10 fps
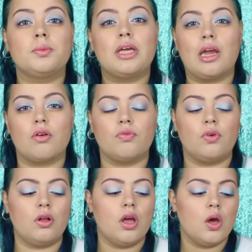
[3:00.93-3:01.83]
to be
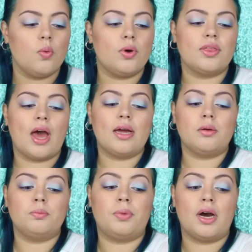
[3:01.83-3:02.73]
careful with
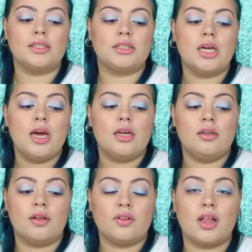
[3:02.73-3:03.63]
that. But
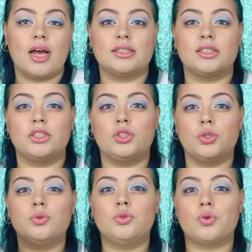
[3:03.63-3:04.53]
nonetheless, they
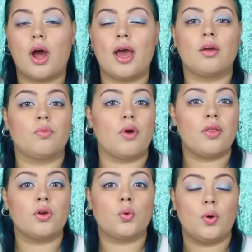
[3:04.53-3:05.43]
do dry
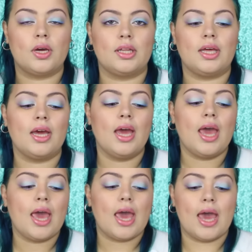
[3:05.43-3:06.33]
rather quickly
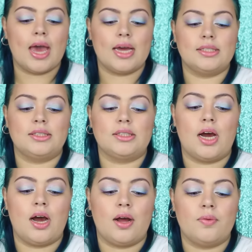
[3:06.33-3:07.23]
and
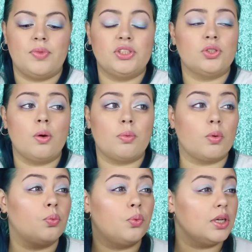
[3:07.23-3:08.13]
uh, they show up
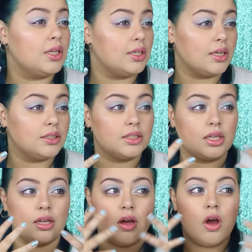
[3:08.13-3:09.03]
really
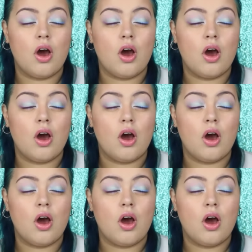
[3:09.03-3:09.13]
nicely